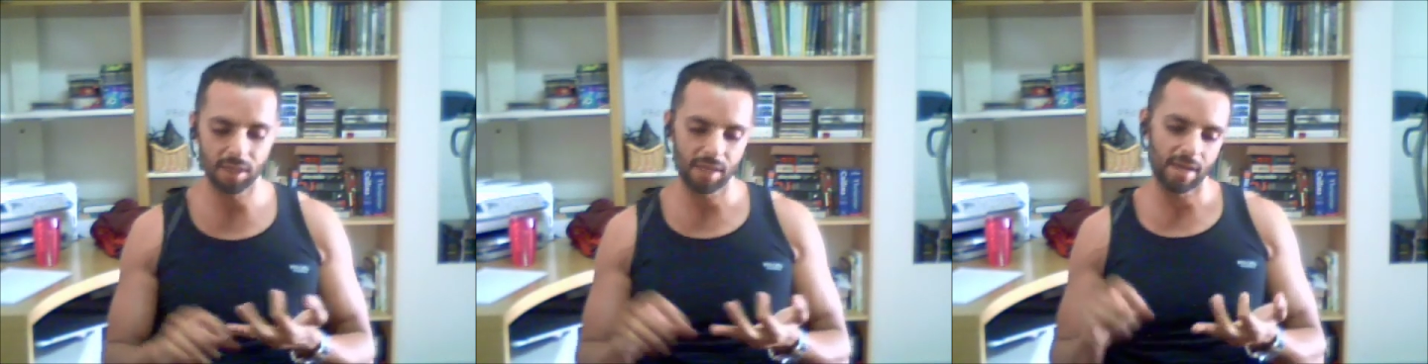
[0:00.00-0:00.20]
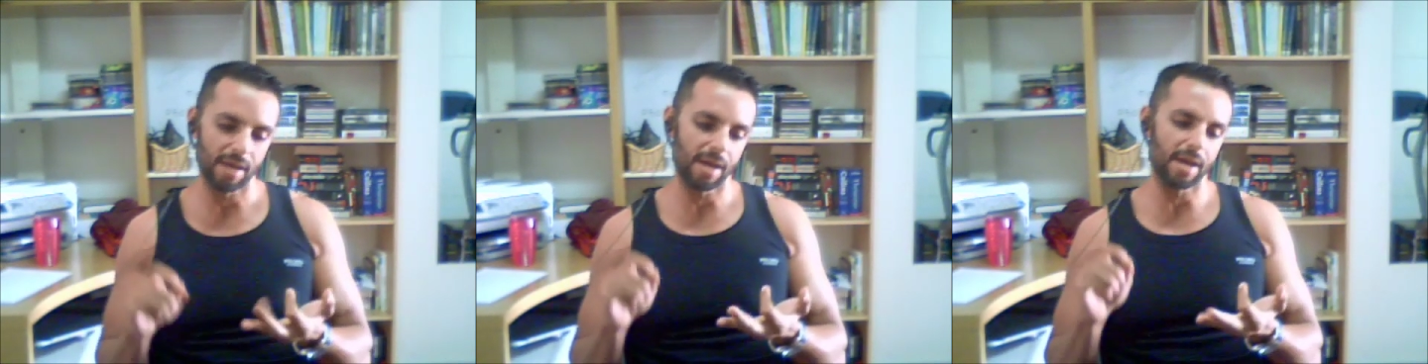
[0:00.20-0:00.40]

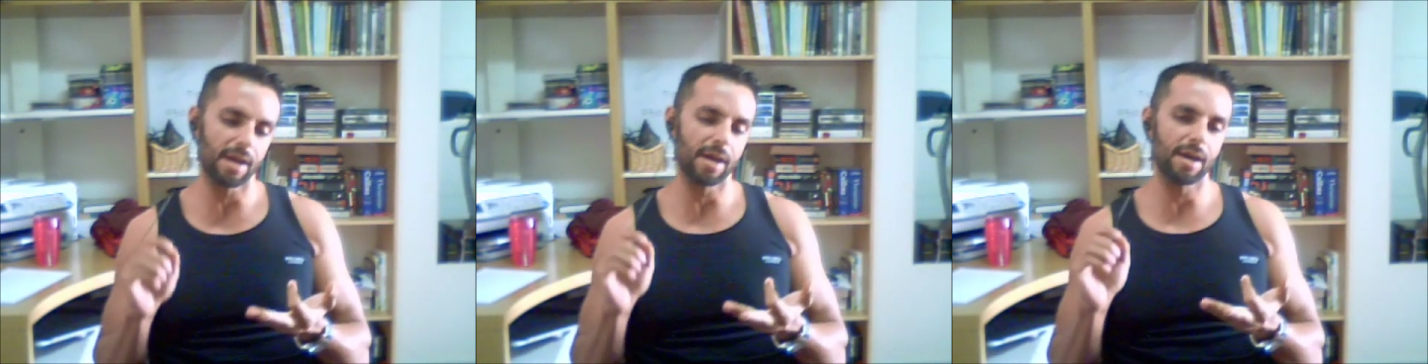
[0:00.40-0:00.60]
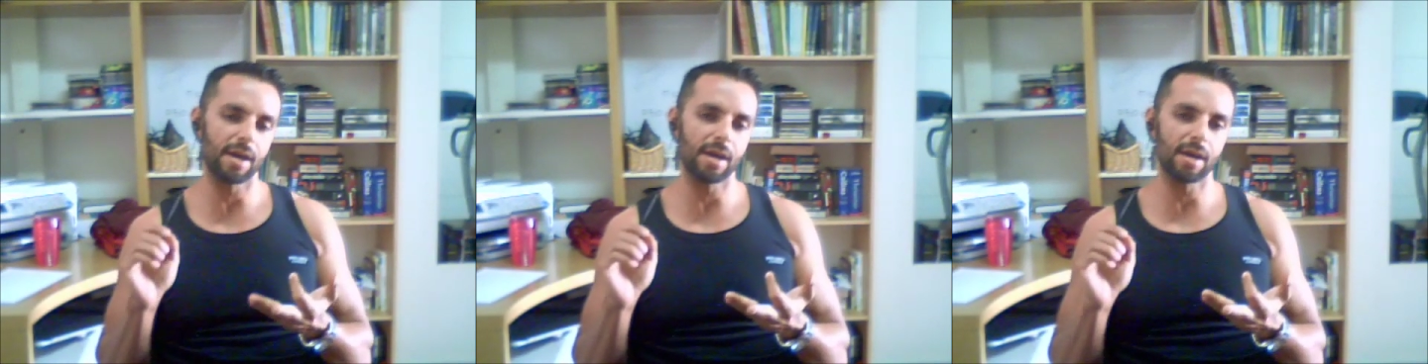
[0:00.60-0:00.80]

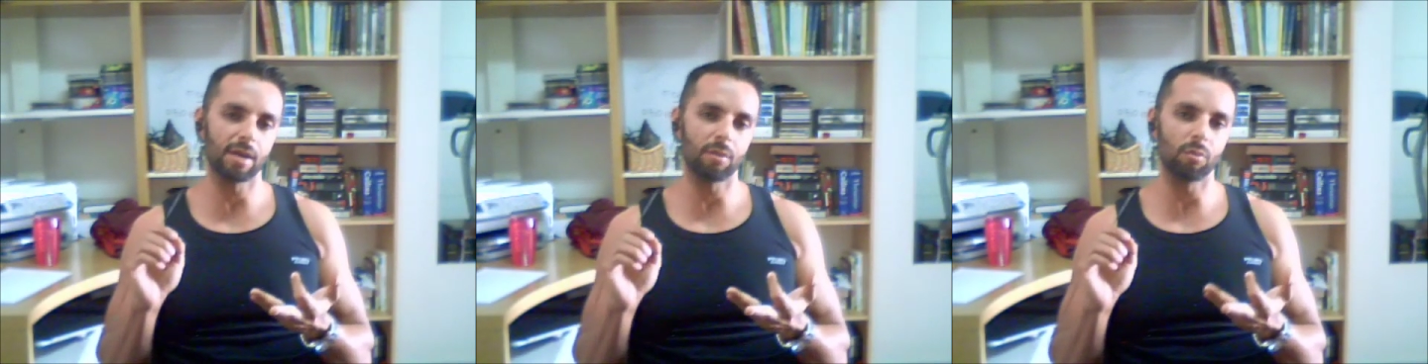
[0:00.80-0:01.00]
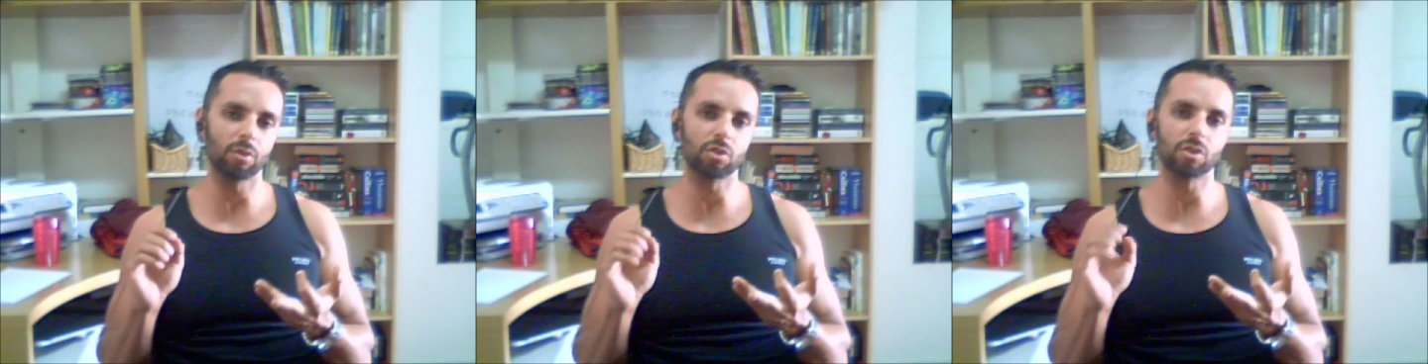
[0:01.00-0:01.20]

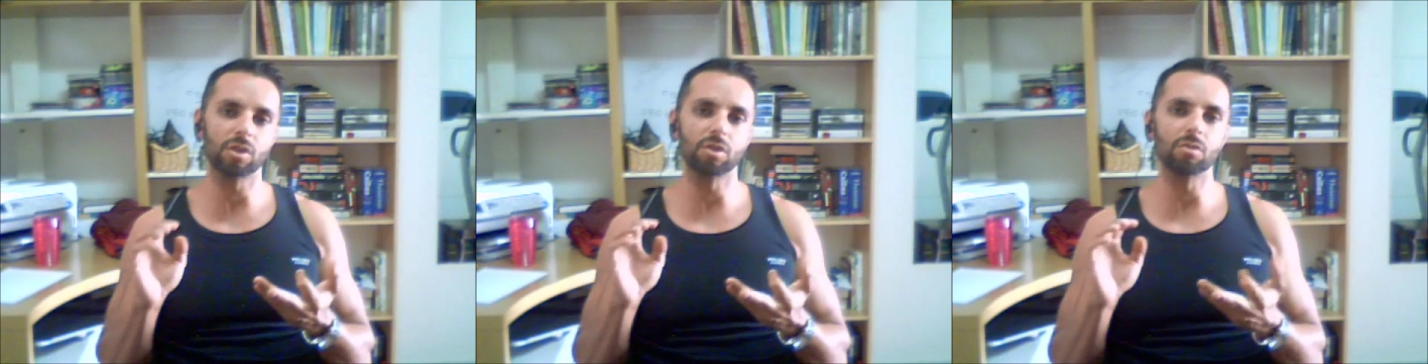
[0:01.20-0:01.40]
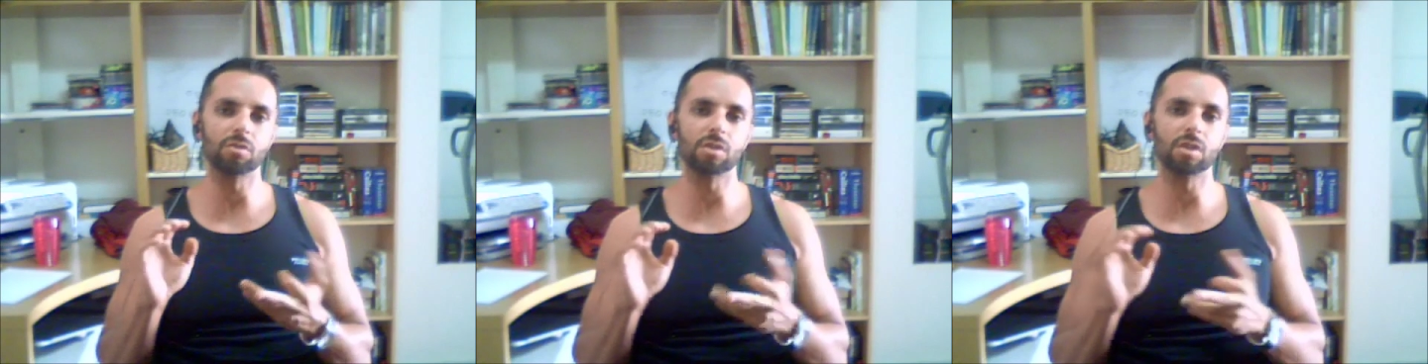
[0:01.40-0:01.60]
What you can do
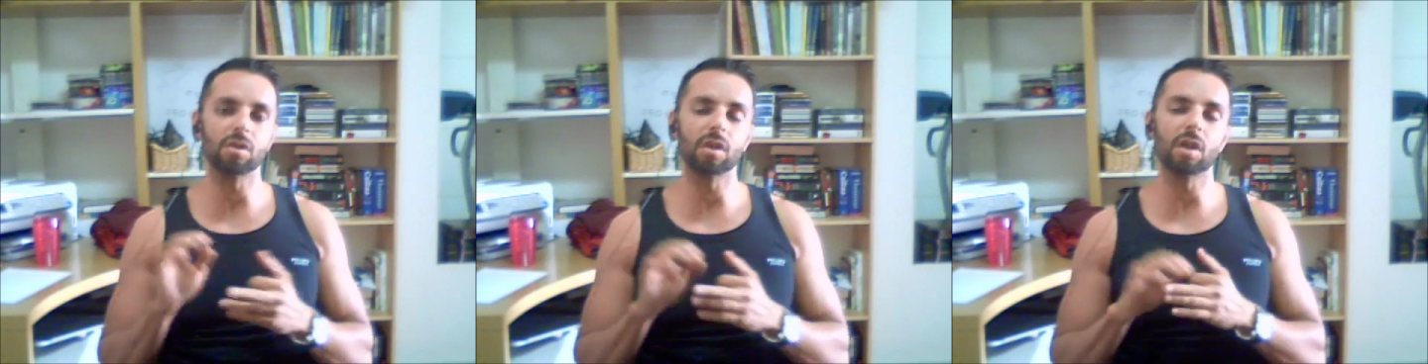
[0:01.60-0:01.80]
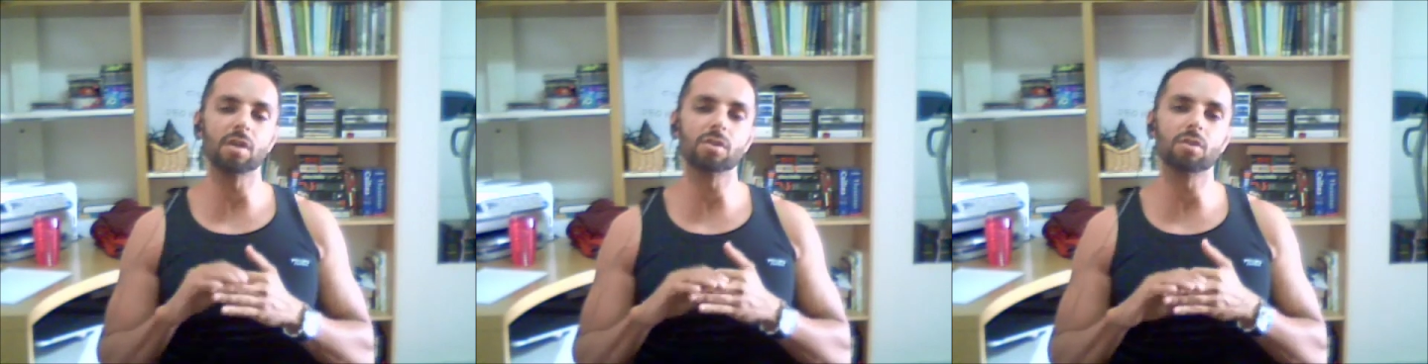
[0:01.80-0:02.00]
is you can
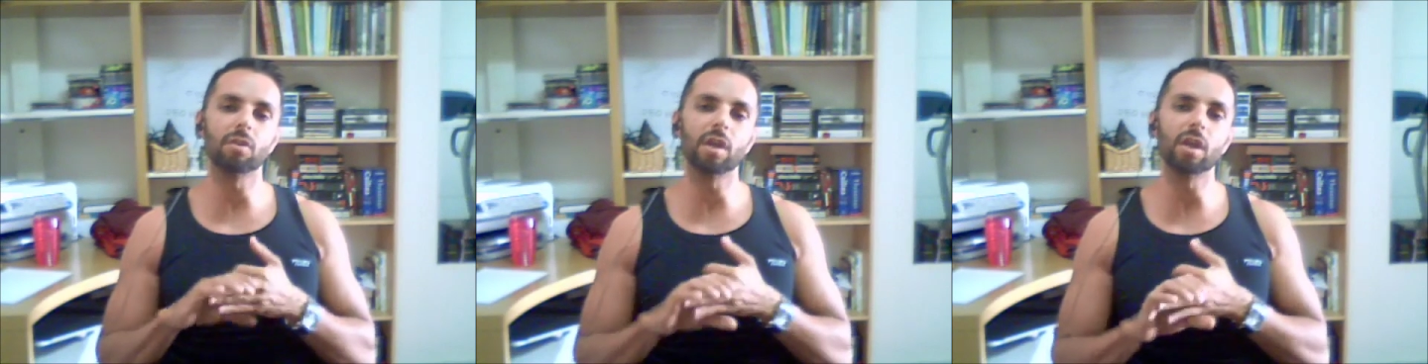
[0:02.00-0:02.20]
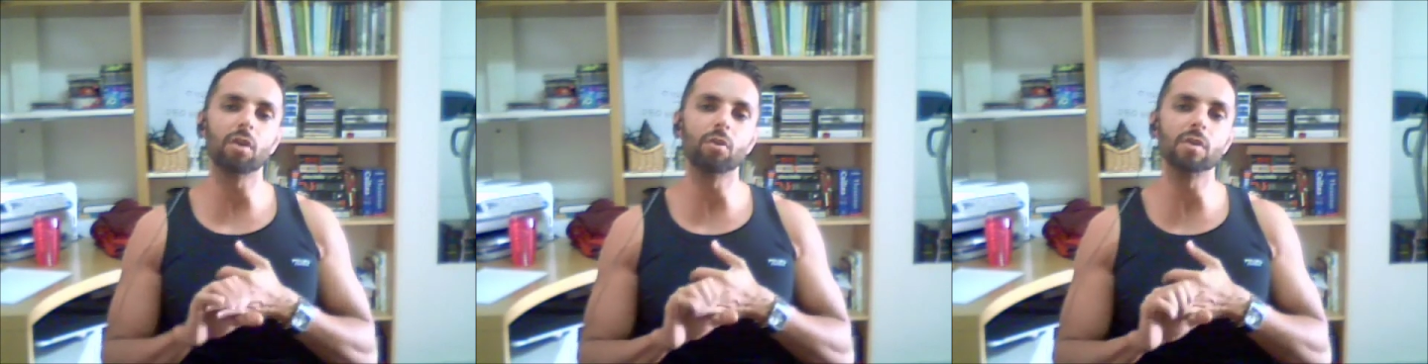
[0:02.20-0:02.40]
also
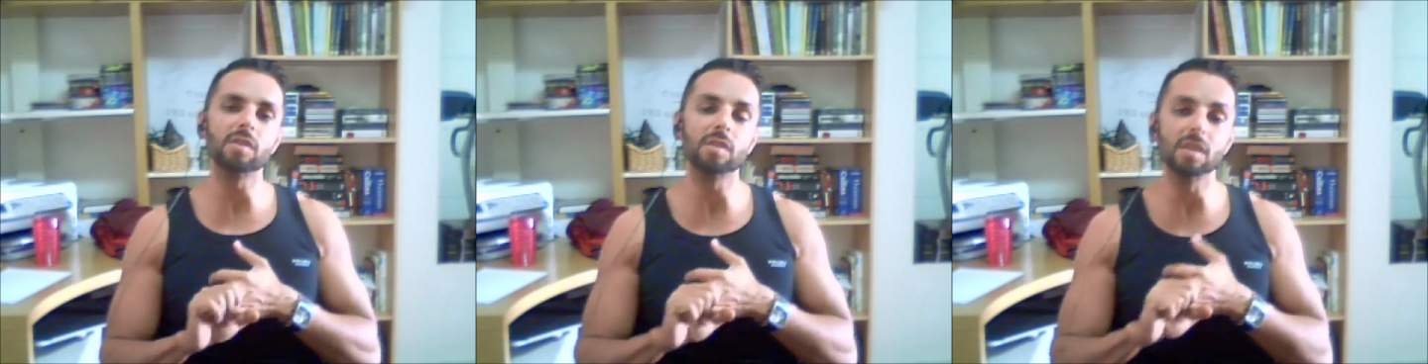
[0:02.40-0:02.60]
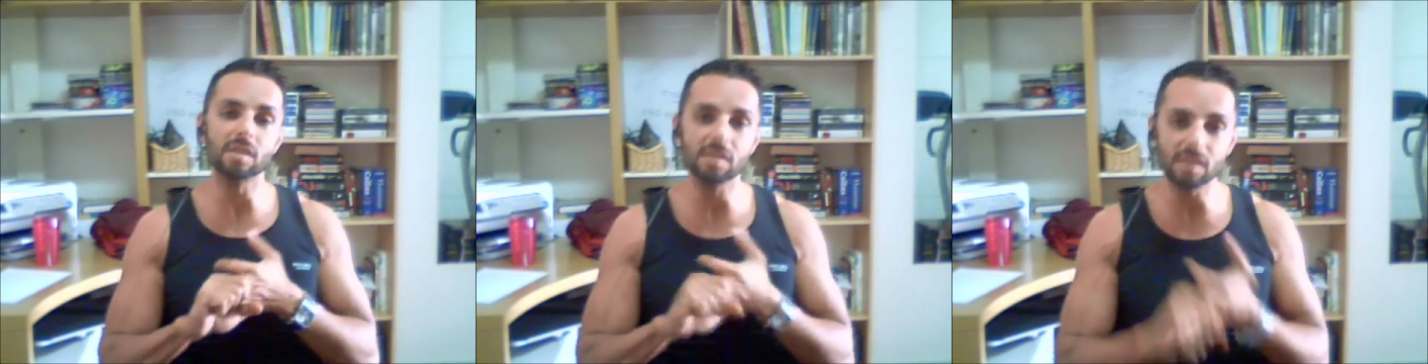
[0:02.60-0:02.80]
increase the
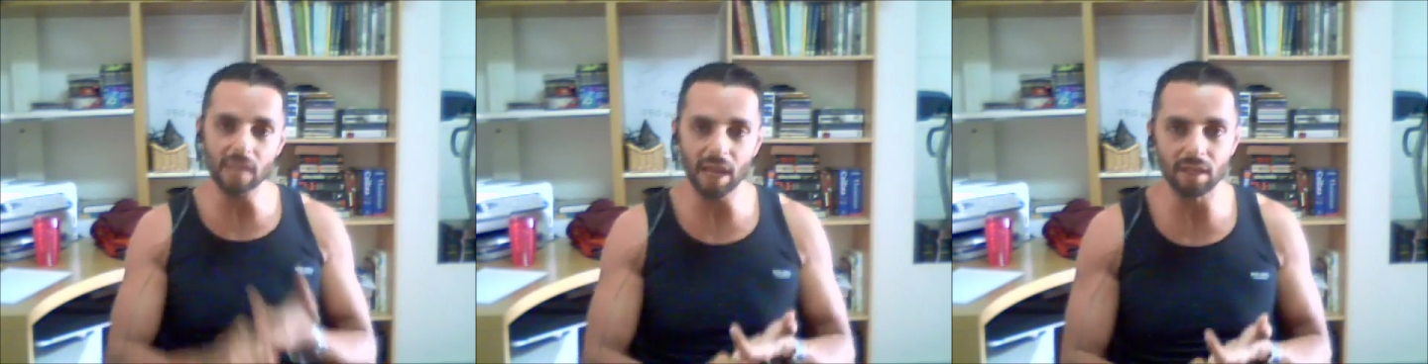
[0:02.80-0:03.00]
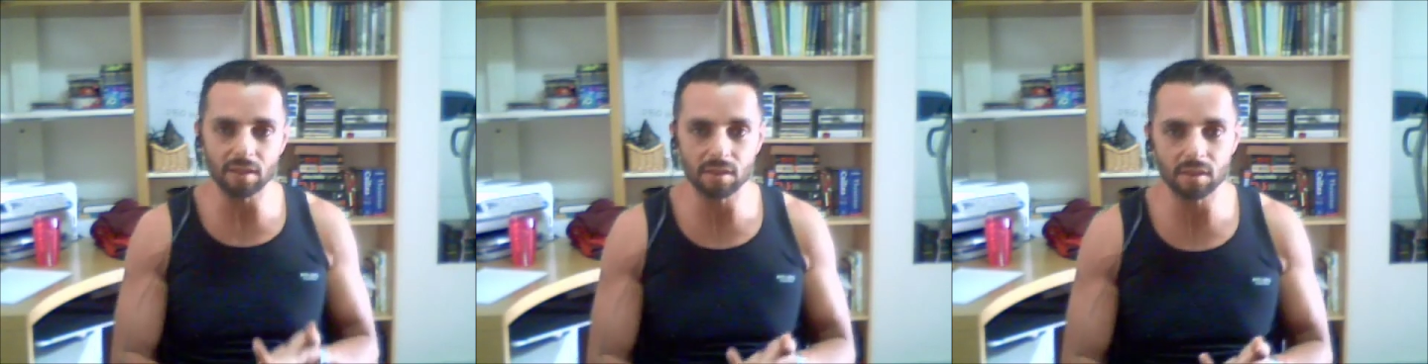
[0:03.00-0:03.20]

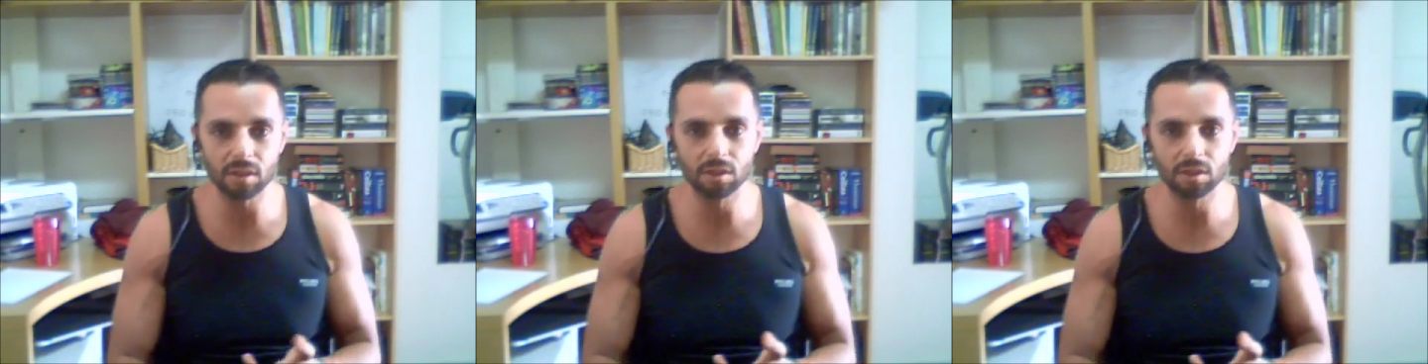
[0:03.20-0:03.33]
sets.